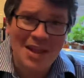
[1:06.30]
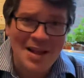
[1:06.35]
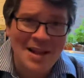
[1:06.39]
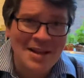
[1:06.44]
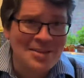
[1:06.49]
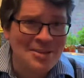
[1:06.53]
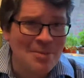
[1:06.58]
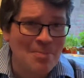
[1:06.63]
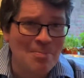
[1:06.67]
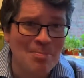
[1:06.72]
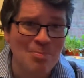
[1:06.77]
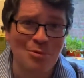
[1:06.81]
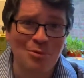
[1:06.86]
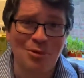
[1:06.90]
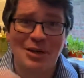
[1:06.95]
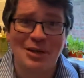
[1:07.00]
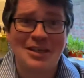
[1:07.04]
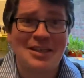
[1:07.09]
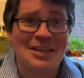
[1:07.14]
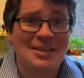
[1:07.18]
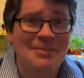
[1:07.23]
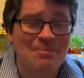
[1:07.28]
There's a
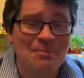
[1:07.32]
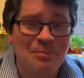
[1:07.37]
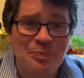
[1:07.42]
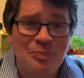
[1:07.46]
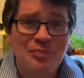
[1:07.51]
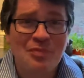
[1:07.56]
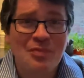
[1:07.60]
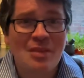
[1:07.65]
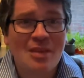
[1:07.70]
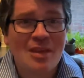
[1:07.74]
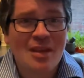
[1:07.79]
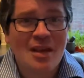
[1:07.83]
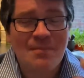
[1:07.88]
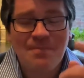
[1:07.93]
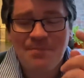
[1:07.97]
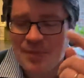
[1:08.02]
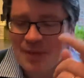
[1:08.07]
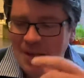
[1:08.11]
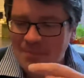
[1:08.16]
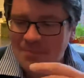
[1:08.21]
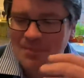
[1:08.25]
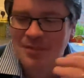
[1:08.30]
brilliant,
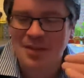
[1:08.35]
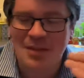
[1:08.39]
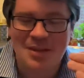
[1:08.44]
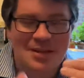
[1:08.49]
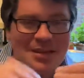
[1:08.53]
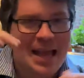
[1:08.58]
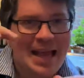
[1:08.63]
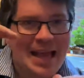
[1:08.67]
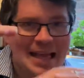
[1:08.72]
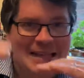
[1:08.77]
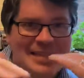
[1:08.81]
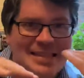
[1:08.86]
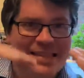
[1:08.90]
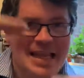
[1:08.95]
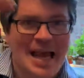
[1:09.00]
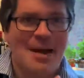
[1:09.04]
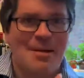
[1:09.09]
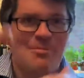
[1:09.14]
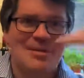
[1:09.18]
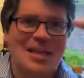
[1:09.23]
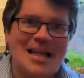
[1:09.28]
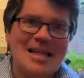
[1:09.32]
it
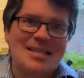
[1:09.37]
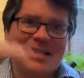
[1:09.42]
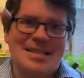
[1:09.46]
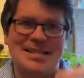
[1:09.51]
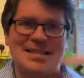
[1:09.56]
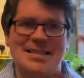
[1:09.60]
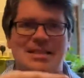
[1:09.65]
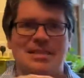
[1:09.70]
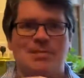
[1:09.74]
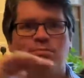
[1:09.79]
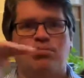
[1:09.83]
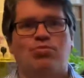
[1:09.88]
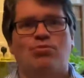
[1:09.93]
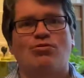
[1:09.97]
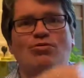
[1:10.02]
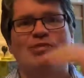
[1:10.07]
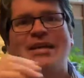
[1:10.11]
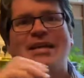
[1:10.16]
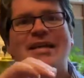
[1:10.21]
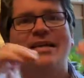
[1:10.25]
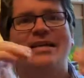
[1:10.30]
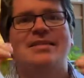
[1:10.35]
tap dances this
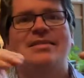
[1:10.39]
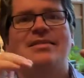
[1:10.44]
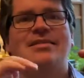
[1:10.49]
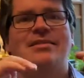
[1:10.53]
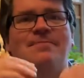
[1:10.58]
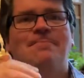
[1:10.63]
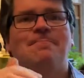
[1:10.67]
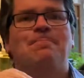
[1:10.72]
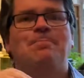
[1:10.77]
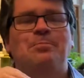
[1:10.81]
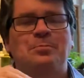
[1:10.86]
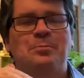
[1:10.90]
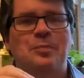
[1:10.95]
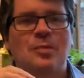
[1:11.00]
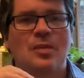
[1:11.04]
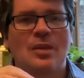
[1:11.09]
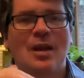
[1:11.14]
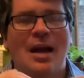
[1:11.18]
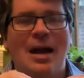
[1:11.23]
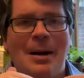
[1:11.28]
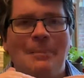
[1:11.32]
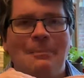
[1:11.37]
brilliant
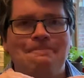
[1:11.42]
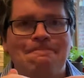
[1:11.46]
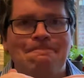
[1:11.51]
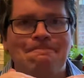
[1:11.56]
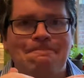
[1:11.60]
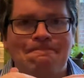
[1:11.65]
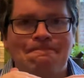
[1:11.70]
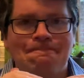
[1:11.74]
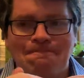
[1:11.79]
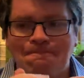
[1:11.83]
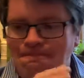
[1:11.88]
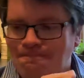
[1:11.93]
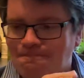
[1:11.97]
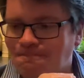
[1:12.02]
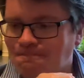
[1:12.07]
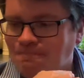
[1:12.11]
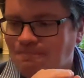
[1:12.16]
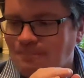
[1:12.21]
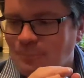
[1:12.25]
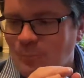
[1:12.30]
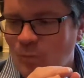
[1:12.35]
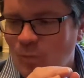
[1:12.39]

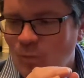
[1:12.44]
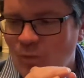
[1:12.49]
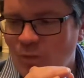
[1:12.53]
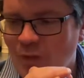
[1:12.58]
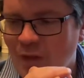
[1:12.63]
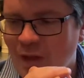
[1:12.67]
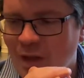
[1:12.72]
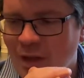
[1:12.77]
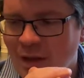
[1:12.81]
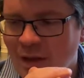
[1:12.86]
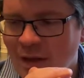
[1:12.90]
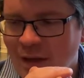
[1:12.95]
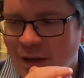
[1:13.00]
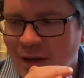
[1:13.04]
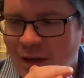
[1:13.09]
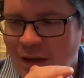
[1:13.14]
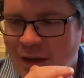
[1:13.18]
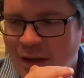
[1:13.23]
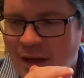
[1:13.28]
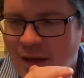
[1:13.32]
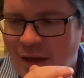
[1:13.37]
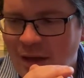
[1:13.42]

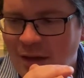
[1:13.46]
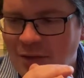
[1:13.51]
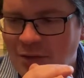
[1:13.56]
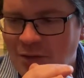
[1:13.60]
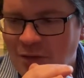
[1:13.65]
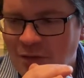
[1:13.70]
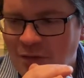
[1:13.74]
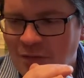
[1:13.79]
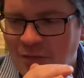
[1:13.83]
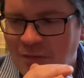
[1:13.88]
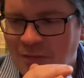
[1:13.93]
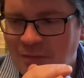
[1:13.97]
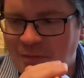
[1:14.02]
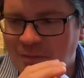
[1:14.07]
sort of